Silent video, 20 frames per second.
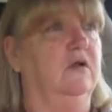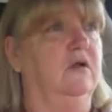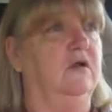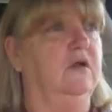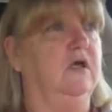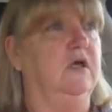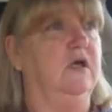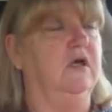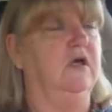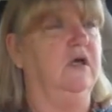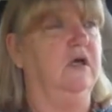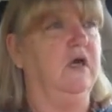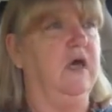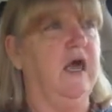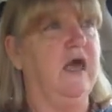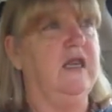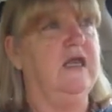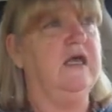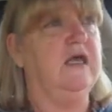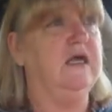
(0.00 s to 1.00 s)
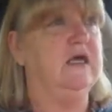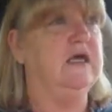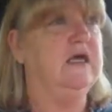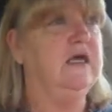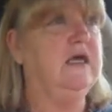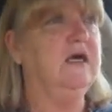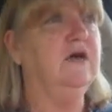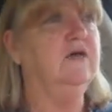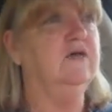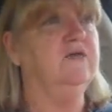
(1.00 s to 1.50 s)
and it
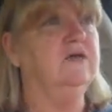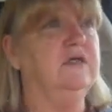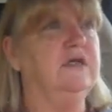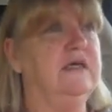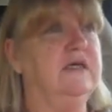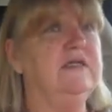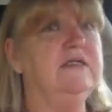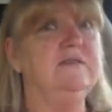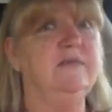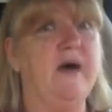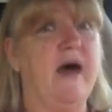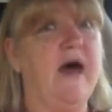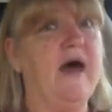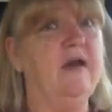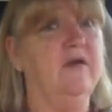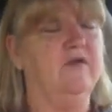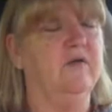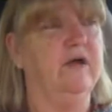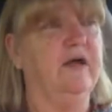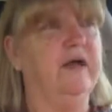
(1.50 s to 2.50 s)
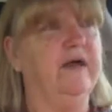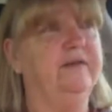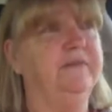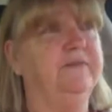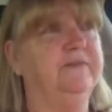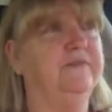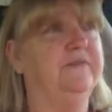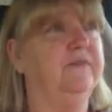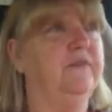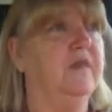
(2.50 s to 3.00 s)
killed his battery.
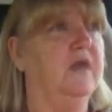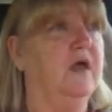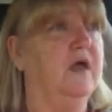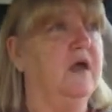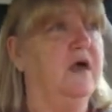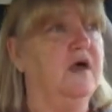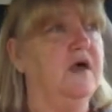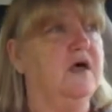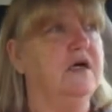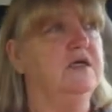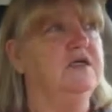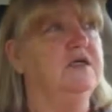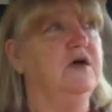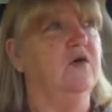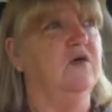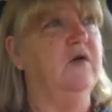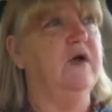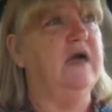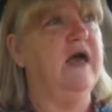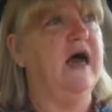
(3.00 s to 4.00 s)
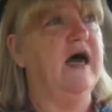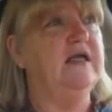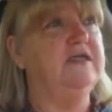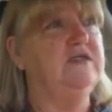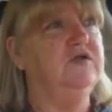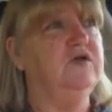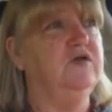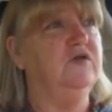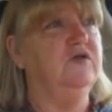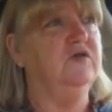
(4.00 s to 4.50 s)
So we had
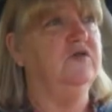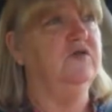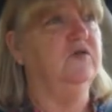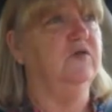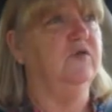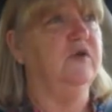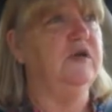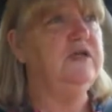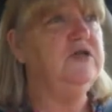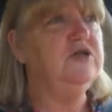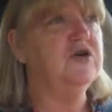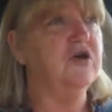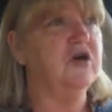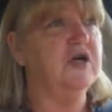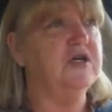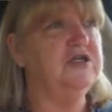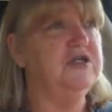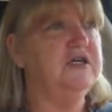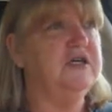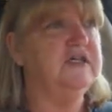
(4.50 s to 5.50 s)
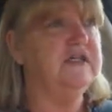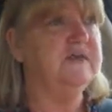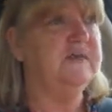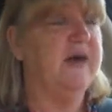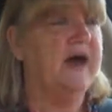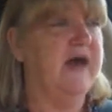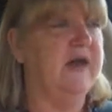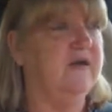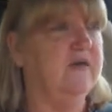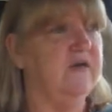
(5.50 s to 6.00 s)
to recharge his
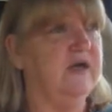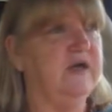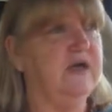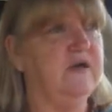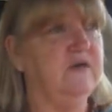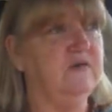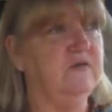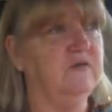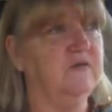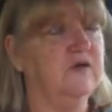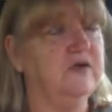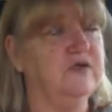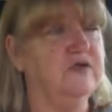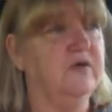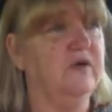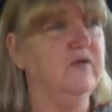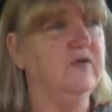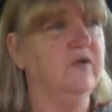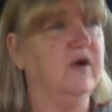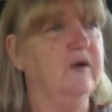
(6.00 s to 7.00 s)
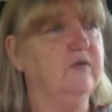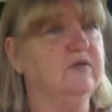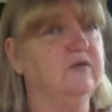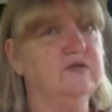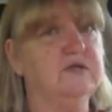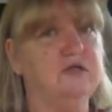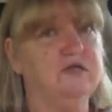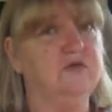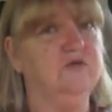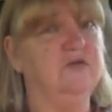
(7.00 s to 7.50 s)
battery, which we were able
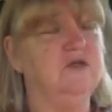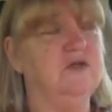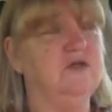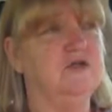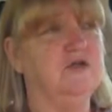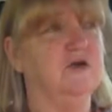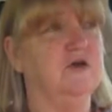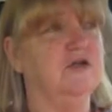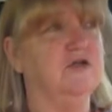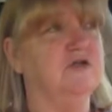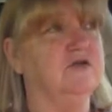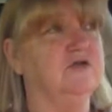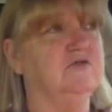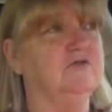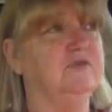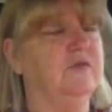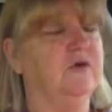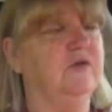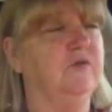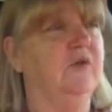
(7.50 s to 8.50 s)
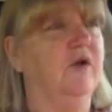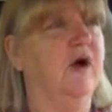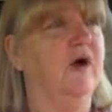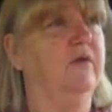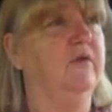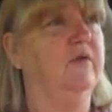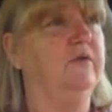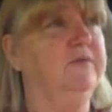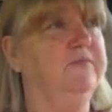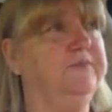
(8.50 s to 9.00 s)
to do with the charger, no
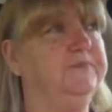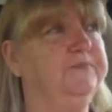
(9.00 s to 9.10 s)
problem.